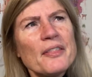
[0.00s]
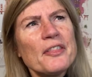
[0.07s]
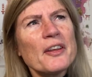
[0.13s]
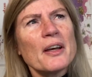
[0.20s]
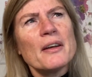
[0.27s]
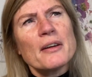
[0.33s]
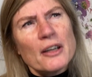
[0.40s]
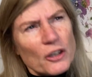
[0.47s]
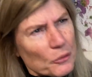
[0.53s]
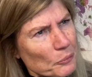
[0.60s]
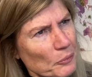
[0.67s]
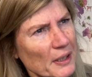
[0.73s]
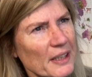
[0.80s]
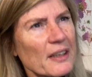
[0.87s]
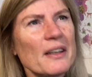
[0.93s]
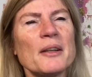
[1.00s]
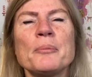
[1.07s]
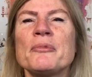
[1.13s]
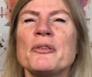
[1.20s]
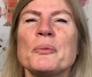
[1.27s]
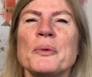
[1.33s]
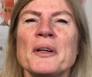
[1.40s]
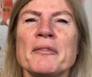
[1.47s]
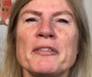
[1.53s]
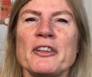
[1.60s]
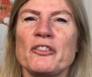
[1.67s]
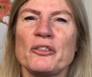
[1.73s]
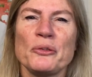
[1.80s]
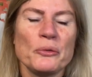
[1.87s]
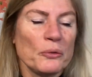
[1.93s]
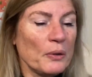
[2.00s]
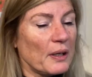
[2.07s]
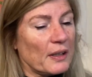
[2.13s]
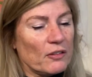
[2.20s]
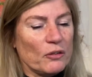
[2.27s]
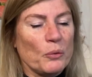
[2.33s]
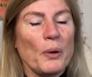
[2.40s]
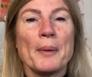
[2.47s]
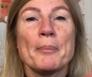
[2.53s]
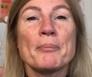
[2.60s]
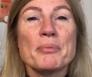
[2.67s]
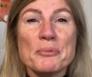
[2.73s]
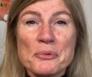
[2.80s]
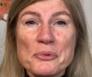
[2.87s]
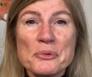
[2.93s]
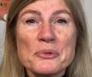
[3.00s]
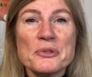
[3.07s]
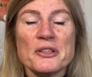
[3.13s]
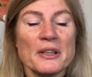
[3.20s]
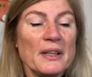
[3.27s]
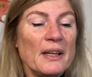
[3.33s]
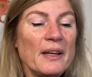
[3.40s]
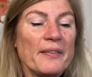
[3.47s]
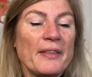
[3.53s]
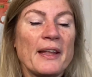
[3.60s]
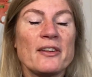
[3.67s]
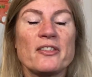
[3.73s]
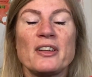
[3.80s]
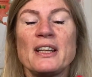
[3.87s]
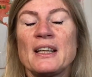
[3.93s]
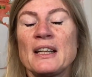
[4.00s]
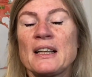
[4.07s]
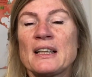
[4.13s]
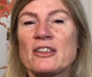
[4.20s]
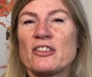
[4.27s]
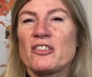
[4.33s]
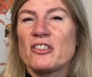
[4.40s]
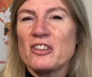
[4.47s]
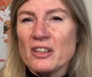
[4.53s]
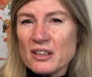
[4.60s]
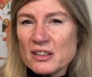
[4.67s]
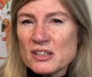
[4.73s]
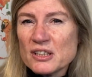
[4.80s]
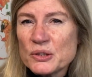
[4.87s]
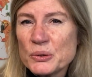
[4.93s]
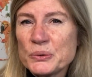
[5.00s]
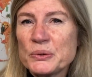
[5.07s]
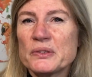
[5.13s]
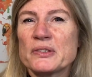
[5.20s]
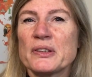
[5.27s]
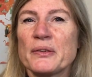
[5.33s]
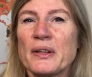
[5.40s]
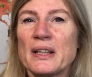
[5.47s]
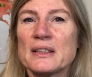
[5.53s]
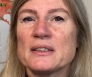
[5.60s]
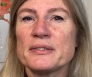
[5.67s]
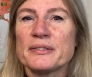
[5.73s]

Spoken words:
The curriculum for 1v2 is quite broad. There's English starter course, so that